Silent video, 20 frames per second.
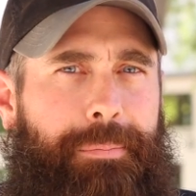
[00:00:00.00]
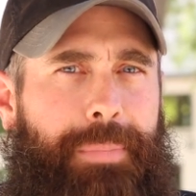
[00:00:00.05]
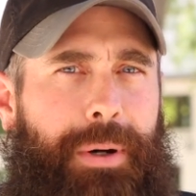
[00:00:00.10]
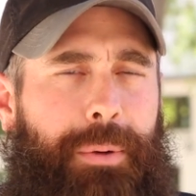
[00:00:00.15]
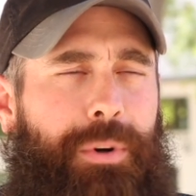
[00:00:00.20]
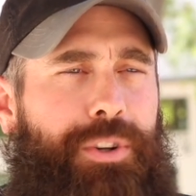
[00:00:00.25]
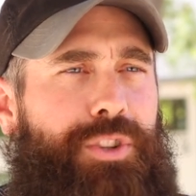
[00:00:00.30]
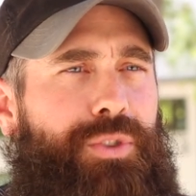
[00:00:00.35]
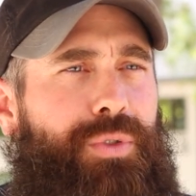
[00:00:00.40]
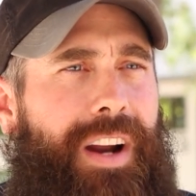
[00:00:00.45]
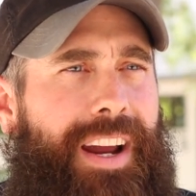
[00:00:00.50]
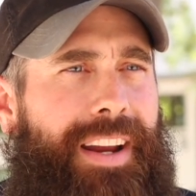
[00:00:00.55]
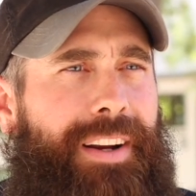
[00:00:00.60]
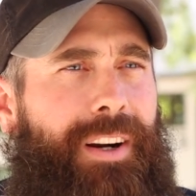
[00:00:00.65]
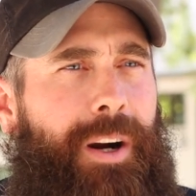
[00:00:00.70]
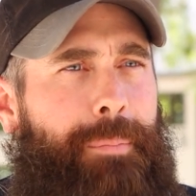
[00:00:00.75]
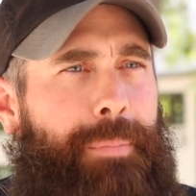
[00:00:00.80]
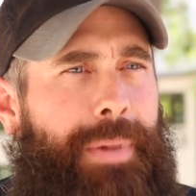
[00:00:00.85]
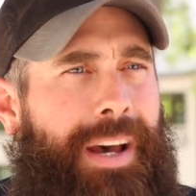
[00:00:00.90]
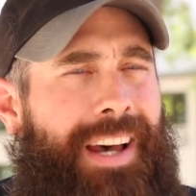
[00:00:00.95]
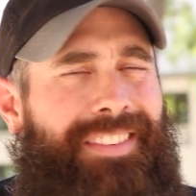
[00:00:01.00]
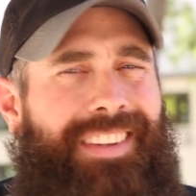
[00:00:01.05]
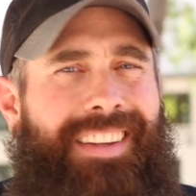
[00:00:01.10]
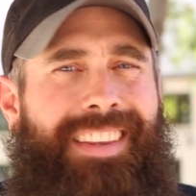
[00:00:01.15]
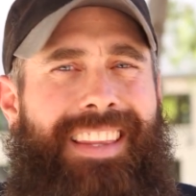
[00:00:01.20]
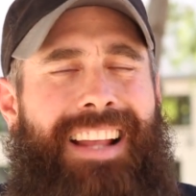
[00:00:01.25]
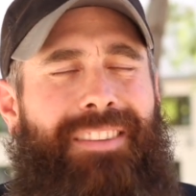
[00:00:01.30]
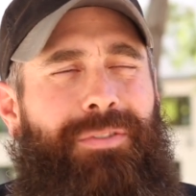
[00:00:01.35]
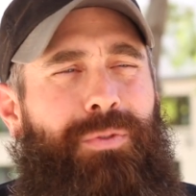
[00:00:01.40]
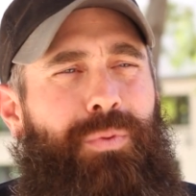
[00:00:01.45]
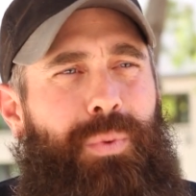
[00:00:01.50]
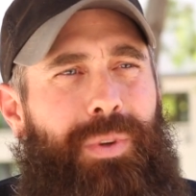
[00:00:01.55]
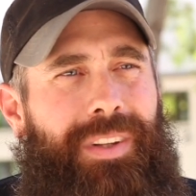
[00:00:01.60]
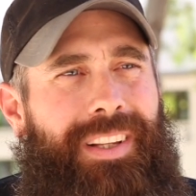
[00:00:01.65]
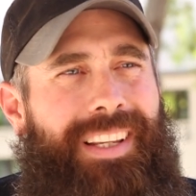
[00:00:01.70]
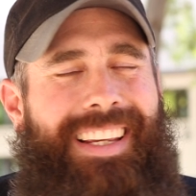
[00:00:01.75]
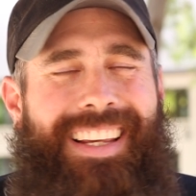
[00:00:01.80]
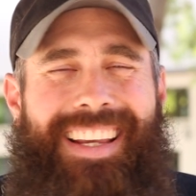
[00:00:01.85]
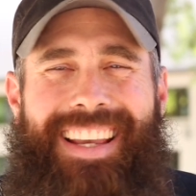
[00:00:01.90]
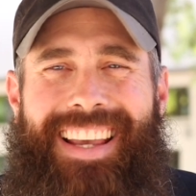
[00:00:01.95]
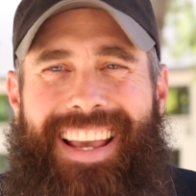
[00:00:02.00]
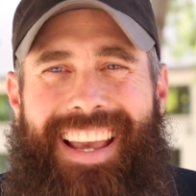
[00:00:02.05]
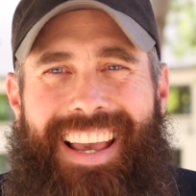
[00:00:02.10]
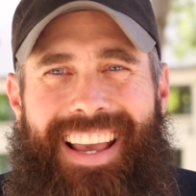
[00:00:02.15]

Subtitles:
But we're trying our best. And that's really